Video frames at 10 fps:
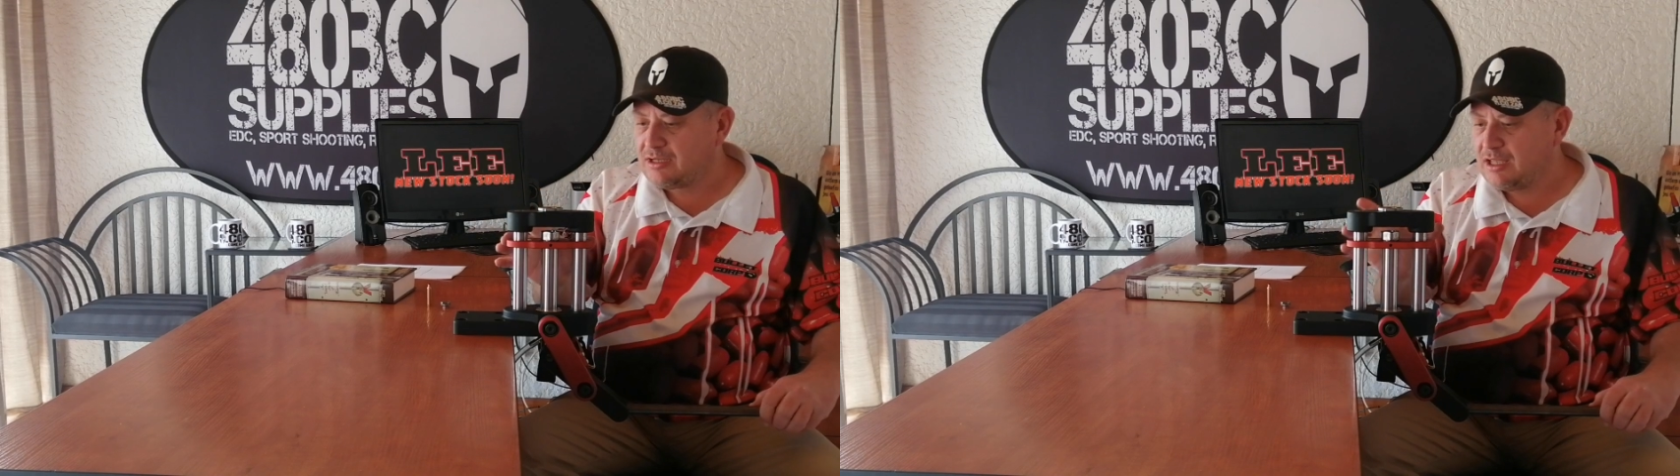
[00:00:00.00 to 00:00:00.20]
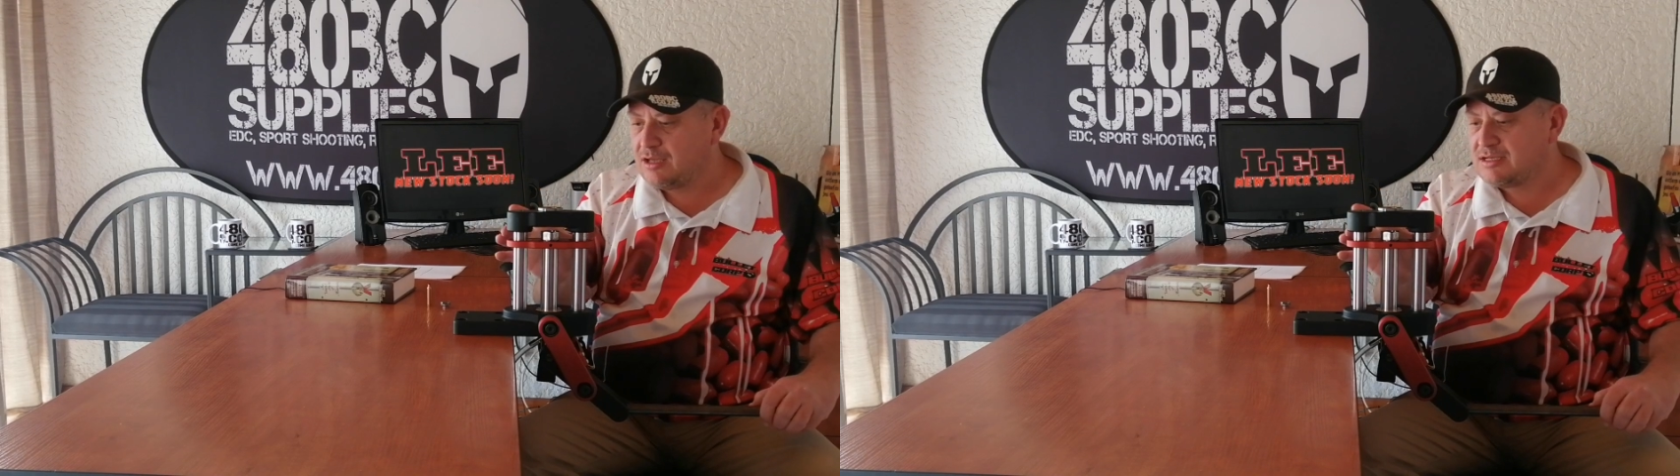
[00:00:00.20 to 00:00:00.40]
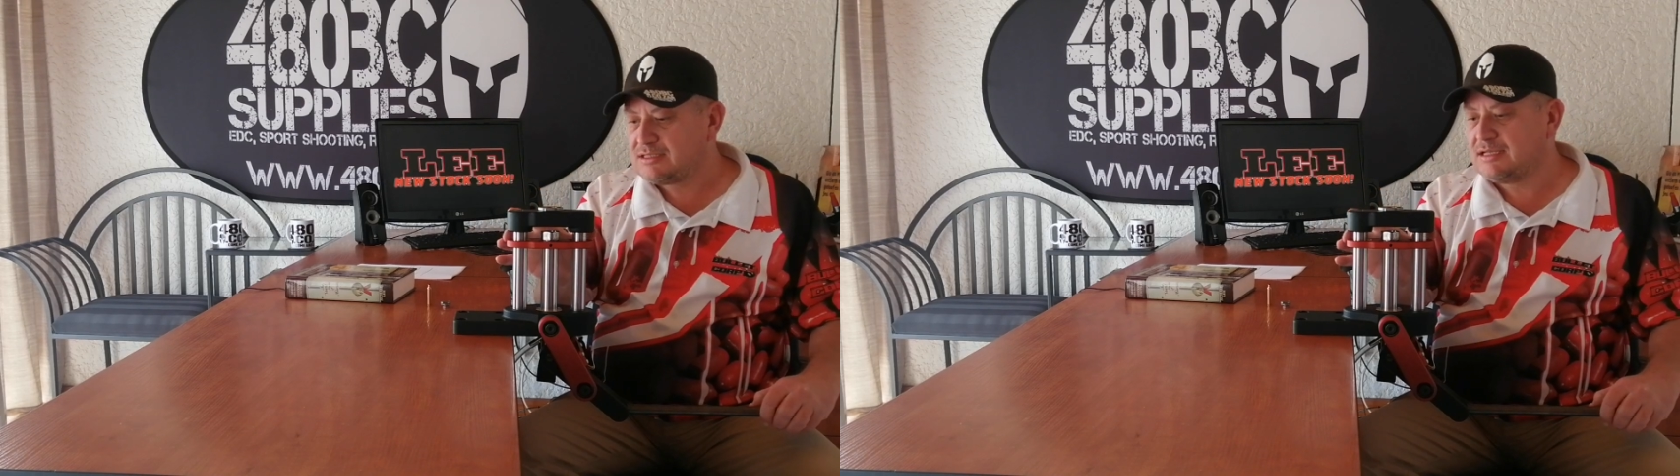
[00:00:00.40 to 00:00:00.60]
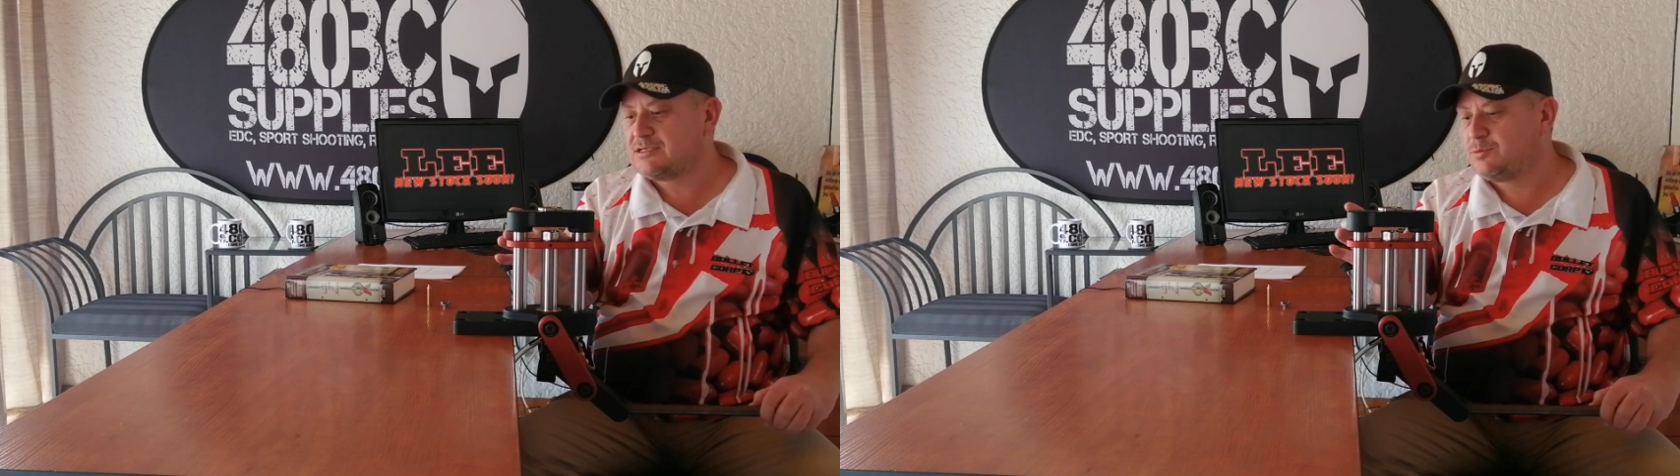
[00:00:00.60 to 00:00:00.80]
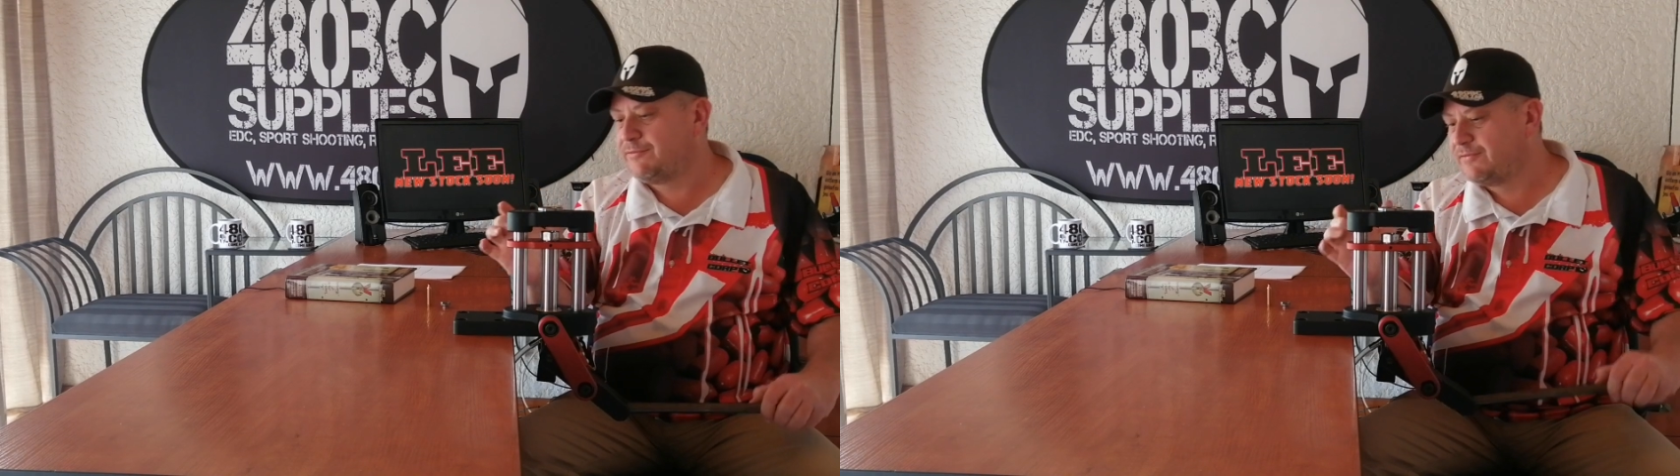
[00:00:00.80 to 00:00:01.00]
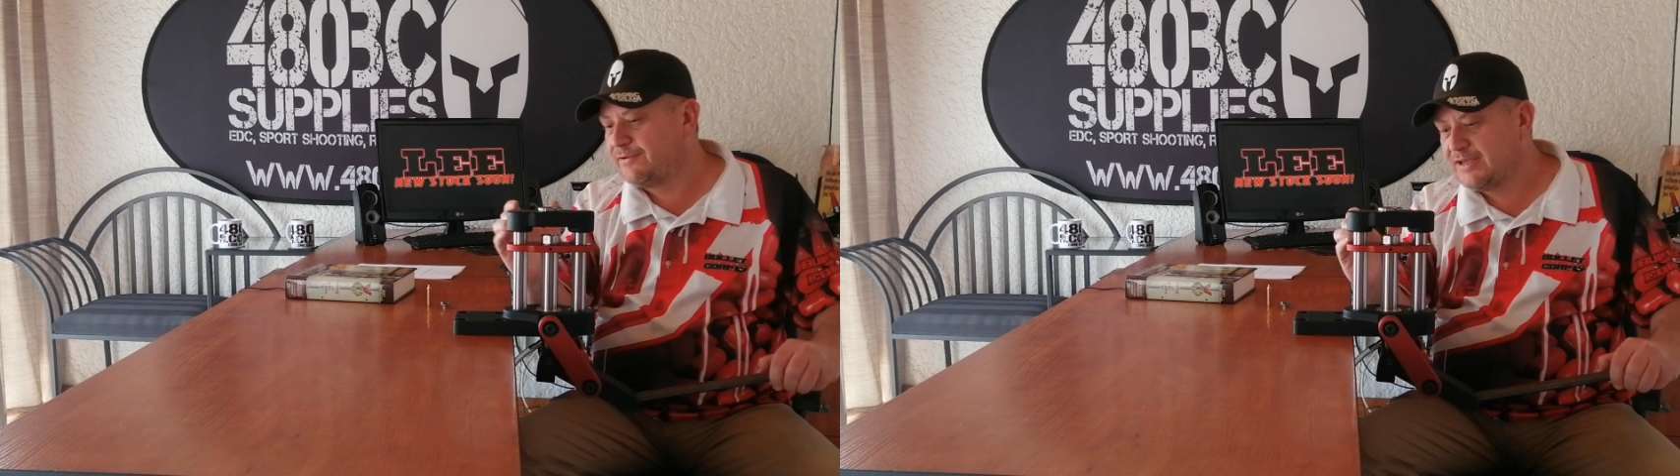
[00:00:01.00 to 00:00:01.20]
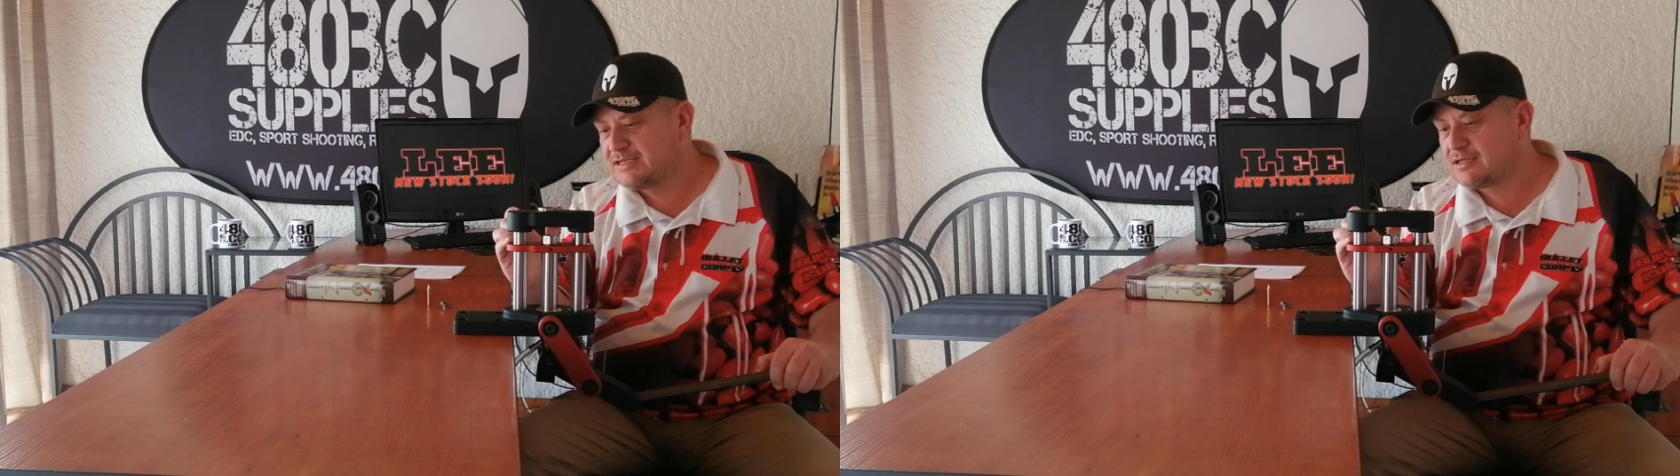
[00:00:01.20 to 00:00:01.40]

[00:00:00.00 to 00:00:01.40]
secures this with